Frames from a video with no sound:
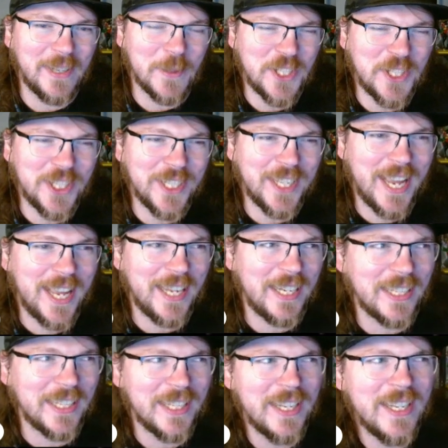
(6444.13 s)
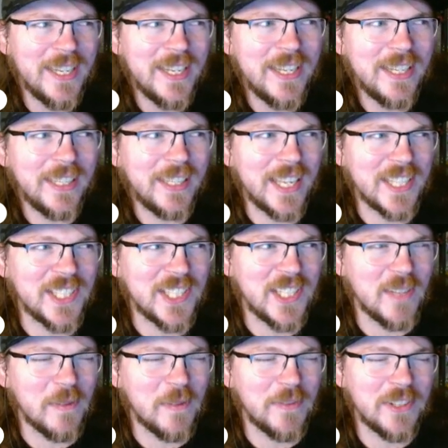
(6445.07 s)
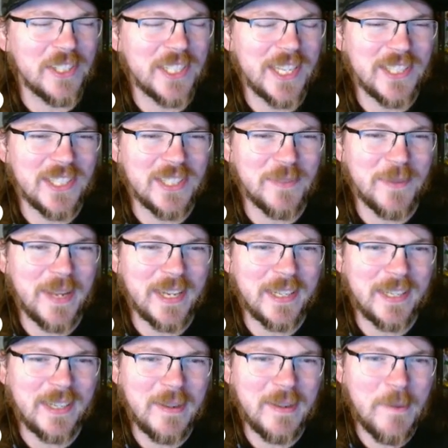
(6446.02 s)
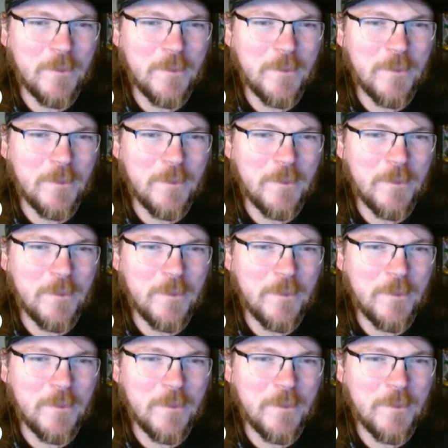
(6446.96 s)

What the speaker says: where she kind of gets some of her senses back.